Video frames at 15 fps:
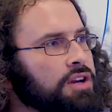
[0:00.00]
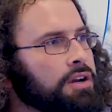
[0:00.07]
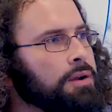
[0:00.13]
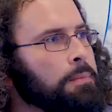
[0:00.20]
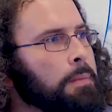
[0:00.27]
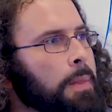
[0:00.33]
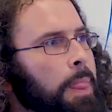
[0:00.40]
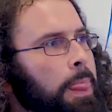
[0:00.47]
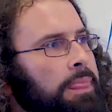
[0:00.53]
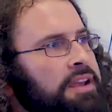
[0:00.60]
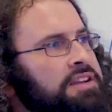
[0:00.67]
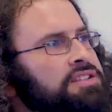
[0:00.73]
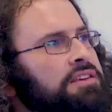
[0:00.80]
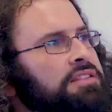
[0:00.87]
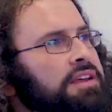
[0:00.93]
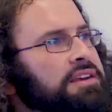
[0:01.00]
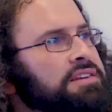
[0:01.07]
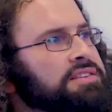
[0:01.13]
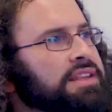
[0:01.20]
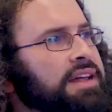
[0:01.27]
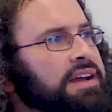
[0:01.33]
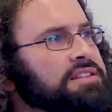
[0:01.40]
So these are
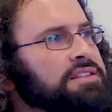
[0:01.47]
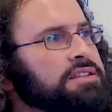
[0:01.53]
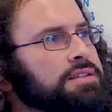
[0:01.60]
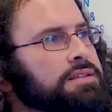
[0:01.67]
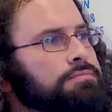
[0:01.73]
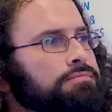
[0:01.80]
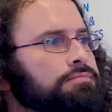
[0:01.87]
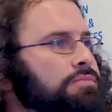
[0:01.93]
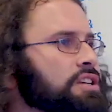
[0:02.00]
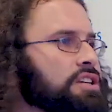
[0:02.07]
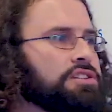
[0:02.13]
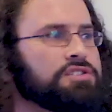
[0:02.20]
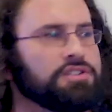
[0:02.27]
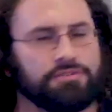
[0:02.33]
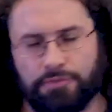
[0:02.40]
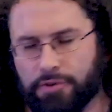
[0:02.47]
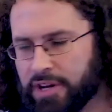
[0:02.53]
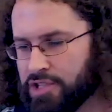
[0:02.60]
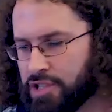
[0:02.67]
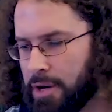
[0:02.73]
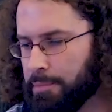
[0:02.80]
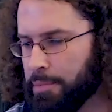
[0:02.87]
just
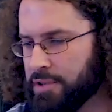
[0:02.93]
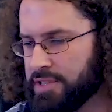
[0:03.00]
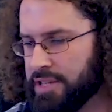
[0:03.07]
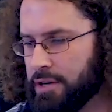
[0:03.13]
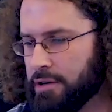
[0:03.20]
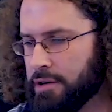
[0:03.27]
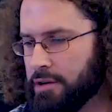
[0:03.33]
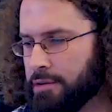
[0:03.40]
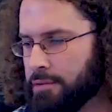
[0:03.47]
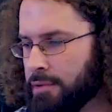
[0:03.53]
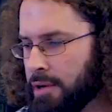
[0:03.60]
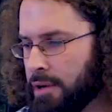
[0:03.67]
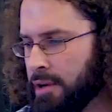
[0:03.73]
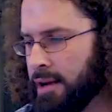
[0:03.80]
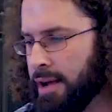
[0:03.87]
4 examples that are